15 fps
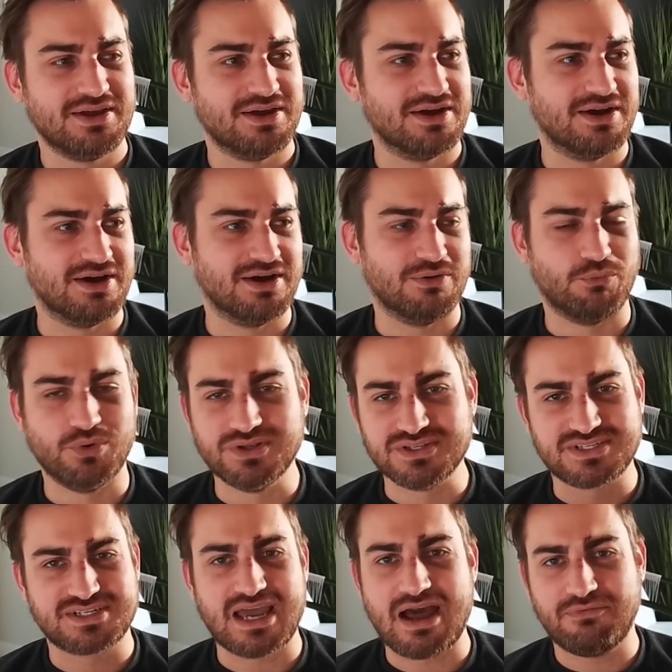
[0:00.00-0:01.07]
uh, wooden
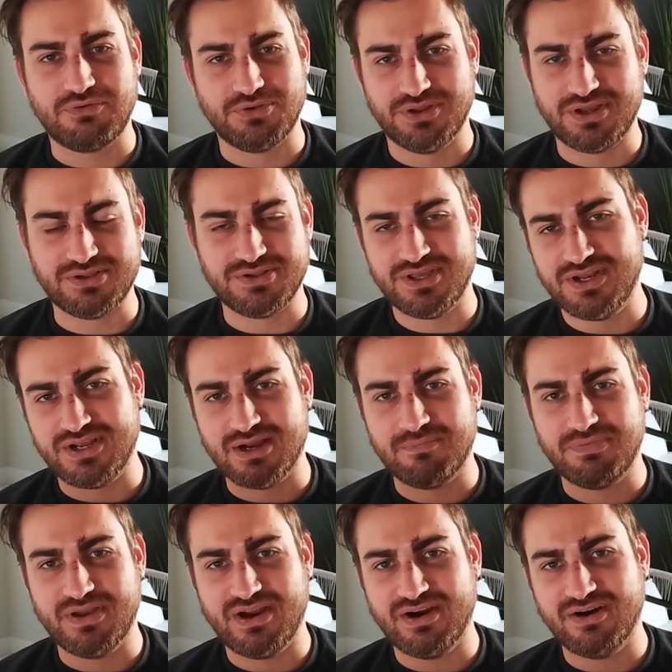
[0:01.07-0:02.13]
scaffolding leading
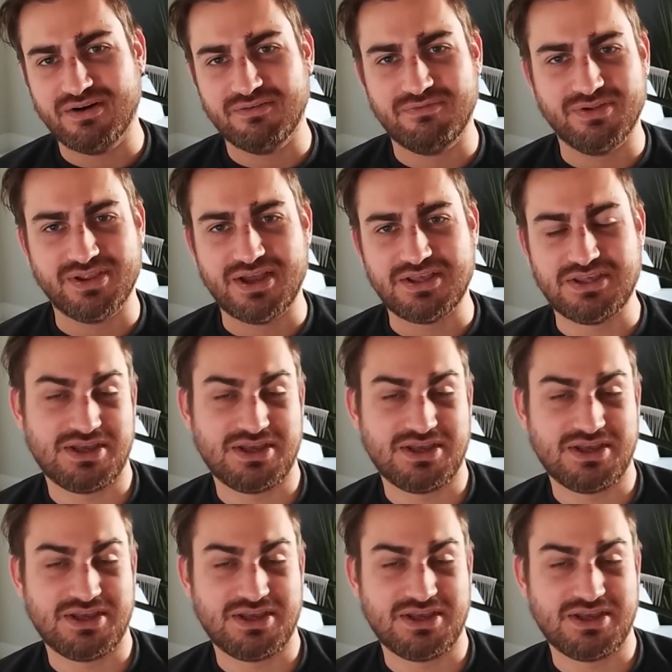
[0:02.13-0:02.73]
up there but like